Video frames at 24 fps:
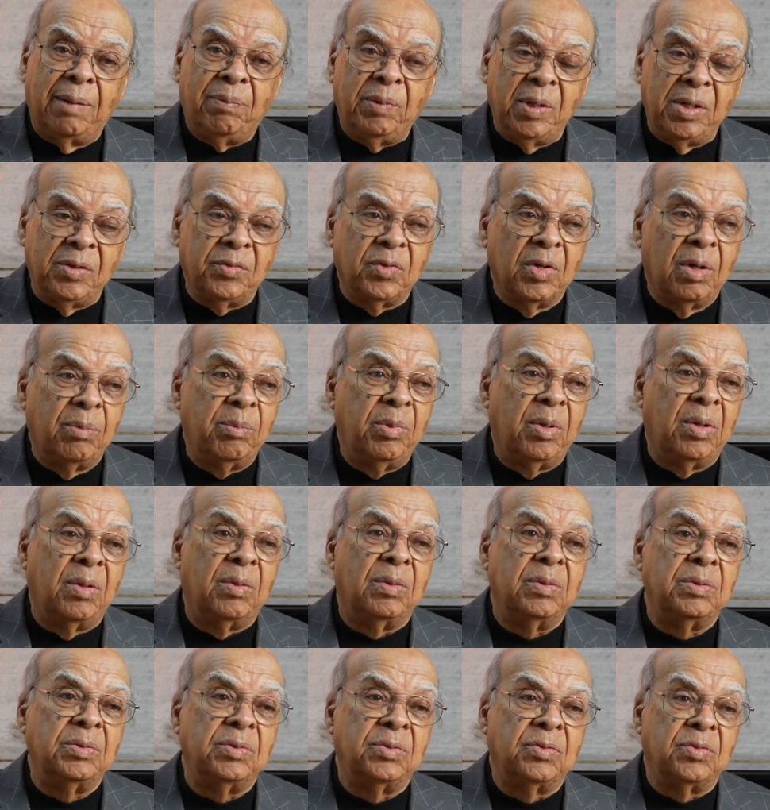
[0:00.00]
I play
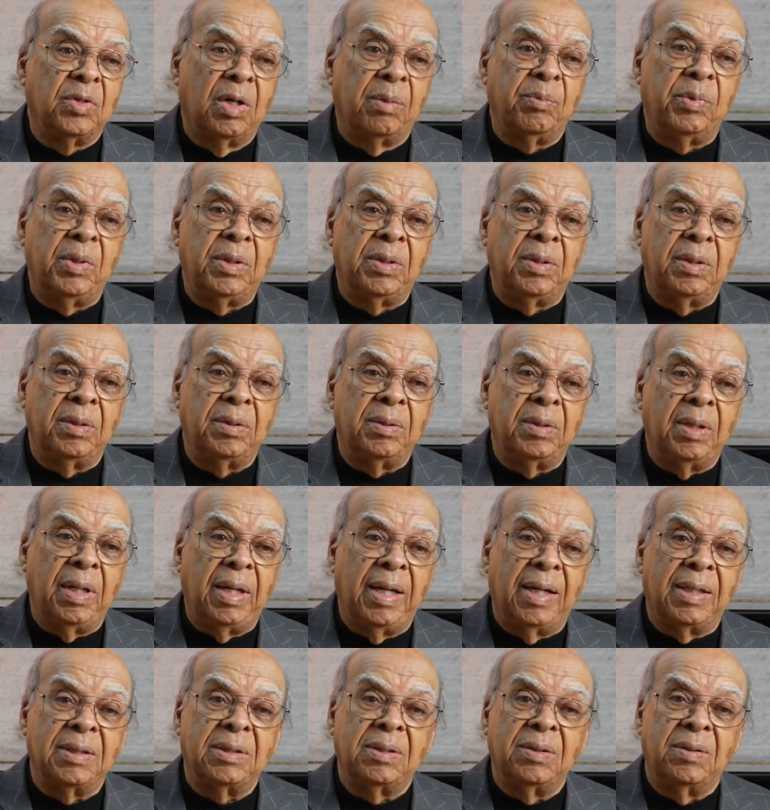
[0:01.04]
trombone, trumpet,
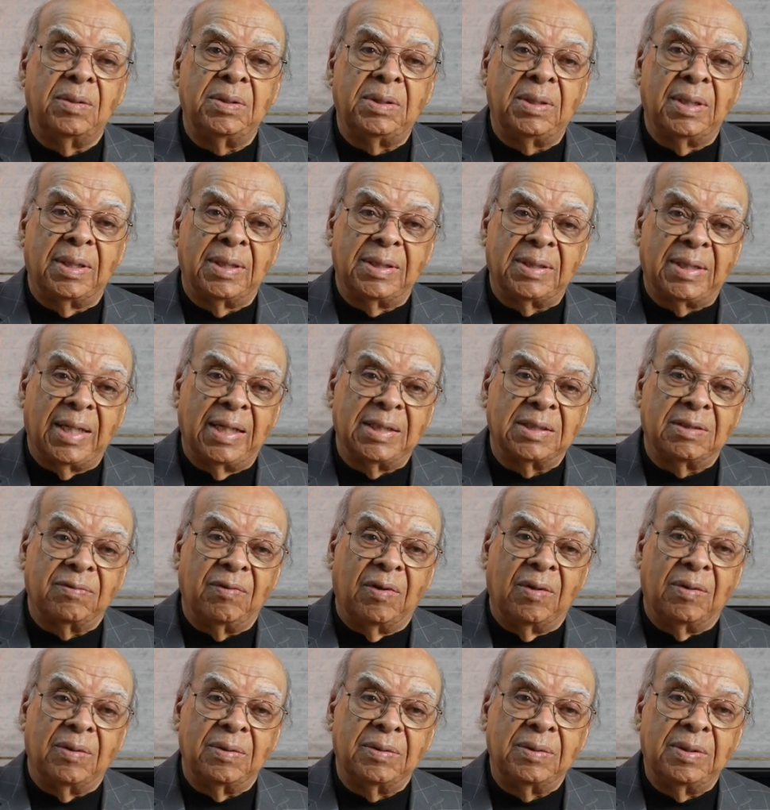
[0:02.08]
alto, tenor
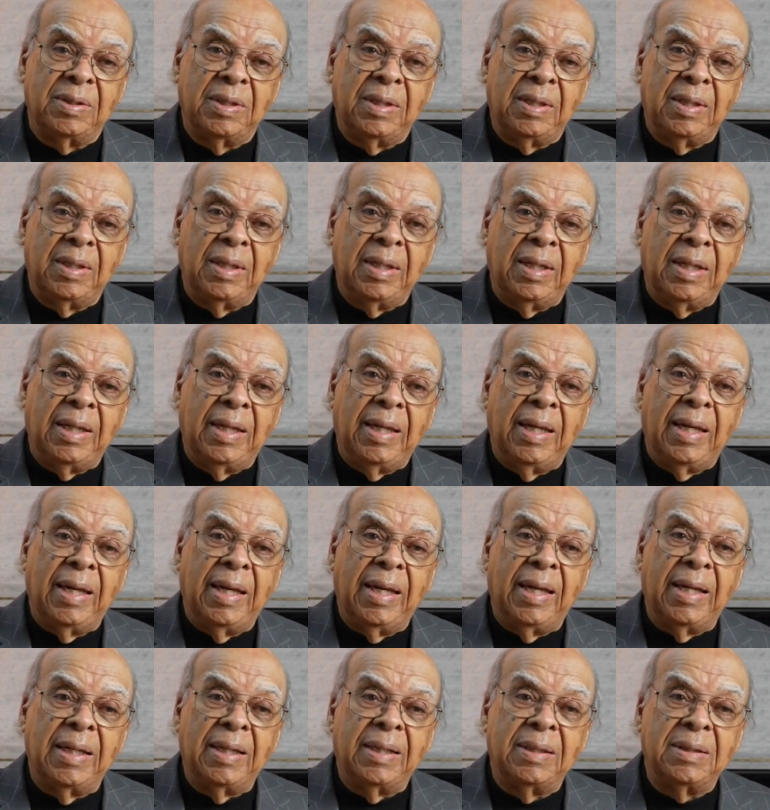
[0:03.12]
saxophone, mm.
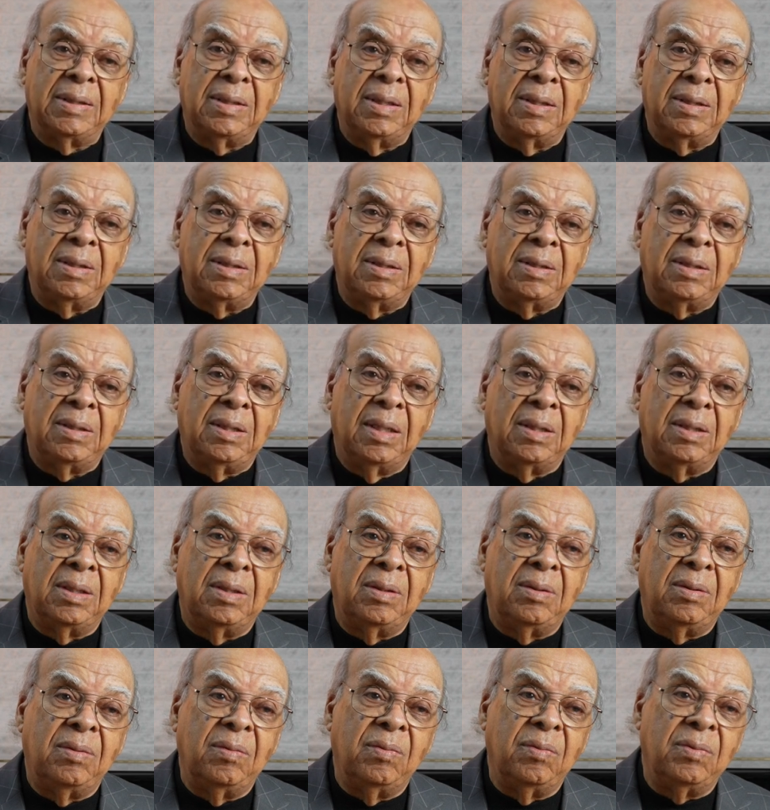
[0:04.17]
and uh, the,
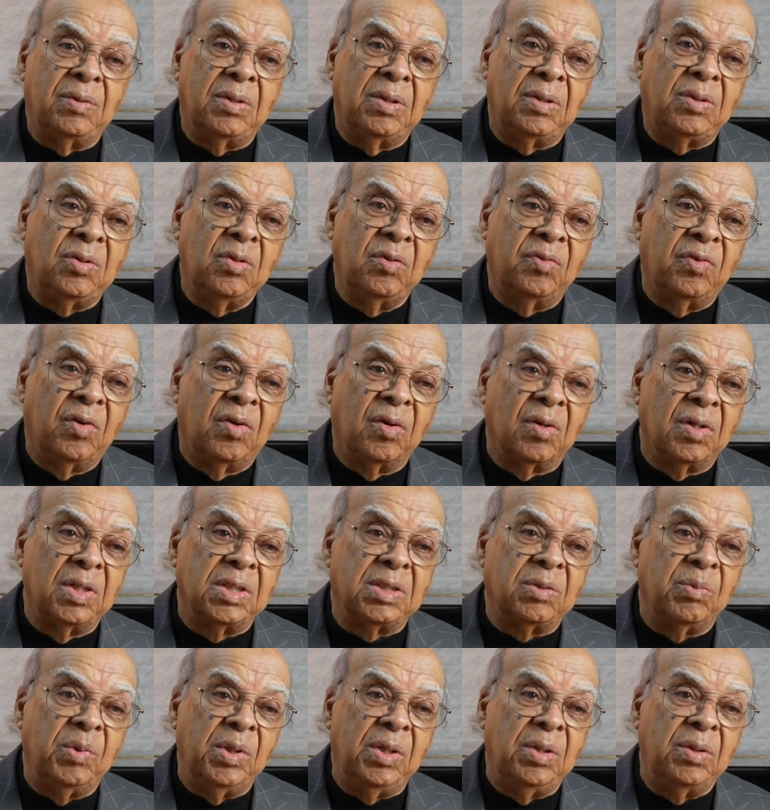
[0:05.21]
the, two
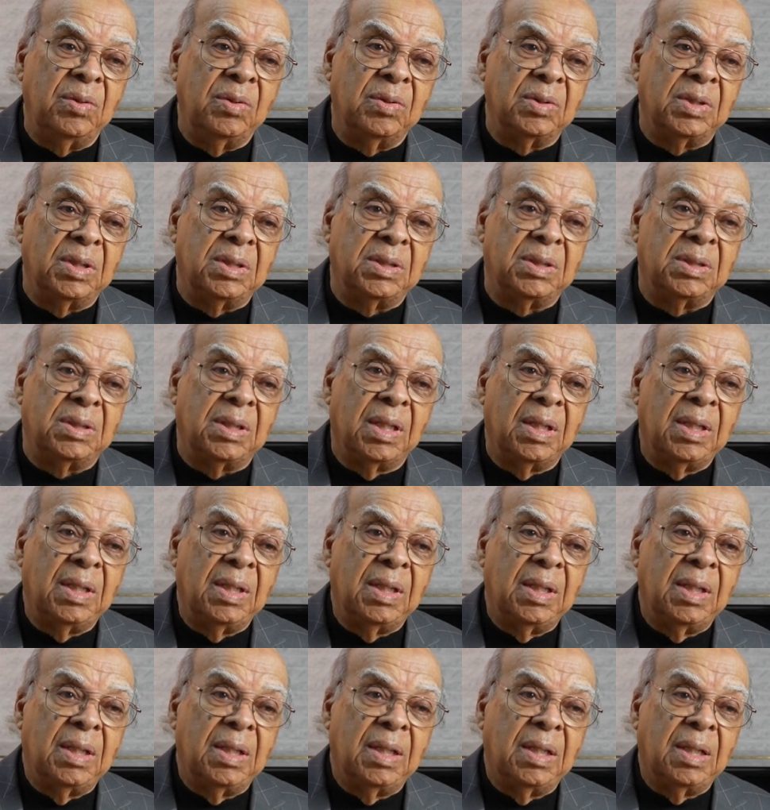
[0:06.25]
vocalists we use is
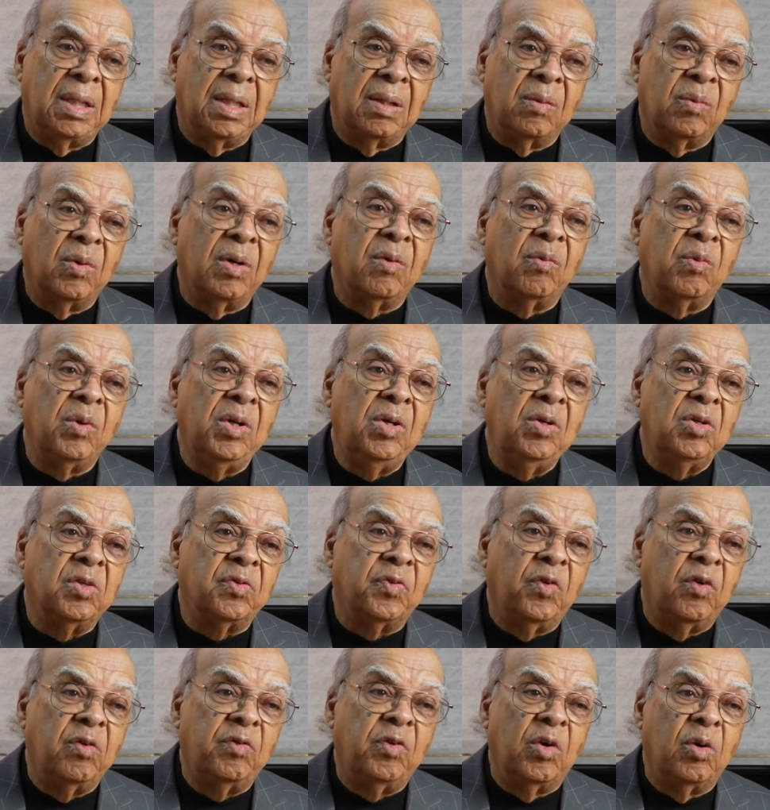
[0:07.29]
uh, well, we use
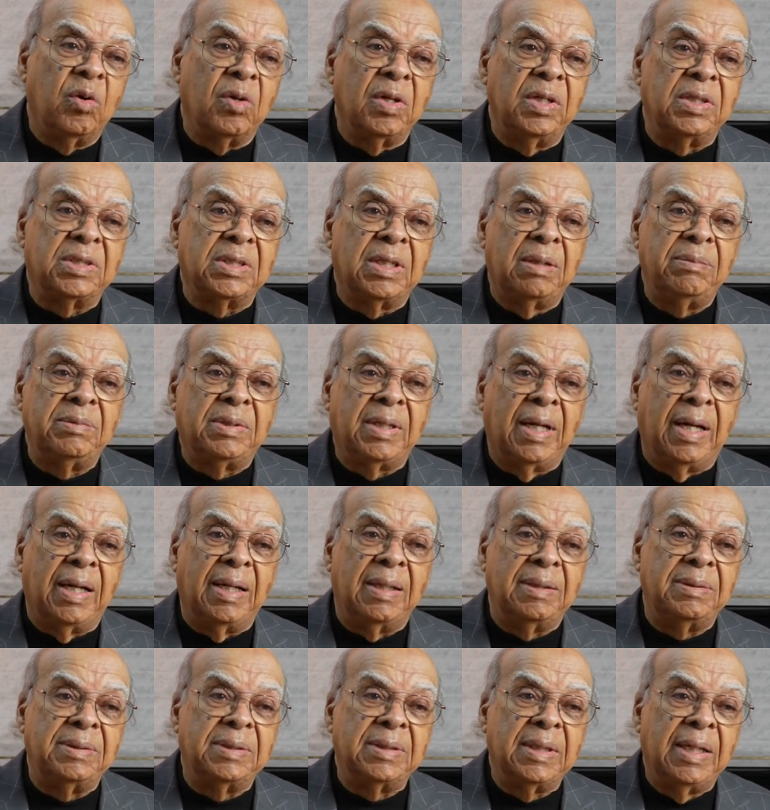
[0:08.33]
four vocalists sometimes.